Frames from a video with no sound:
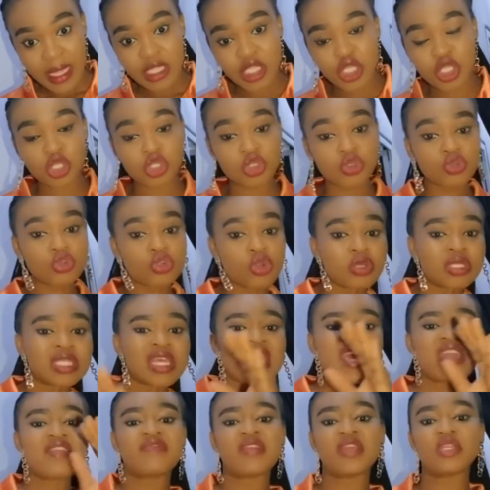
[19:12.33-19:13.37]
She should
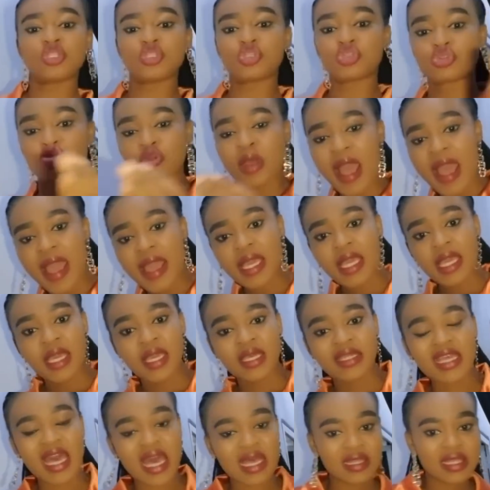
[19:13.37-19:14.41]
not even try
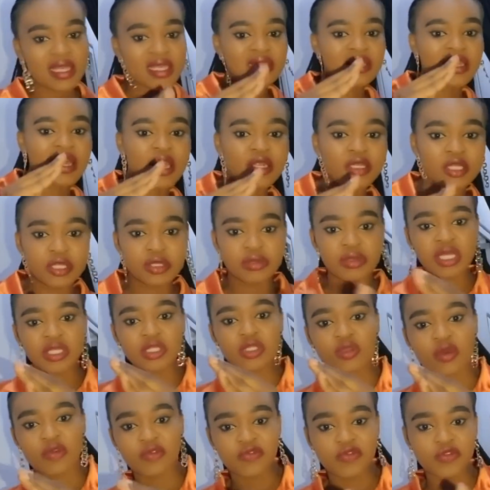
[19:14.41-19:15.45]
that thing that the
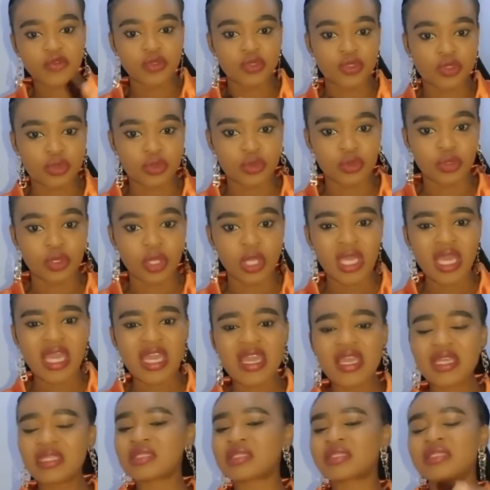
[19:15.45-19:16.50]
rest of you do.
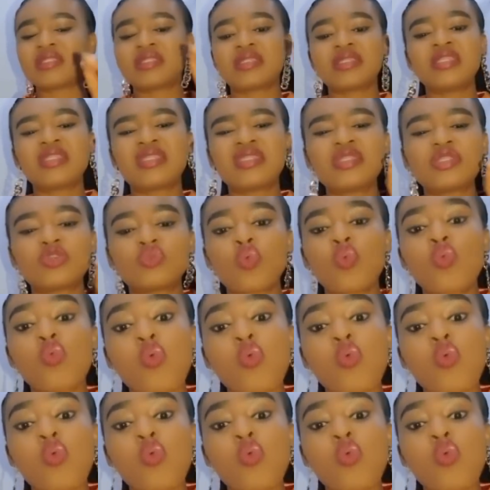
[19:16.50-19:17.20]
It is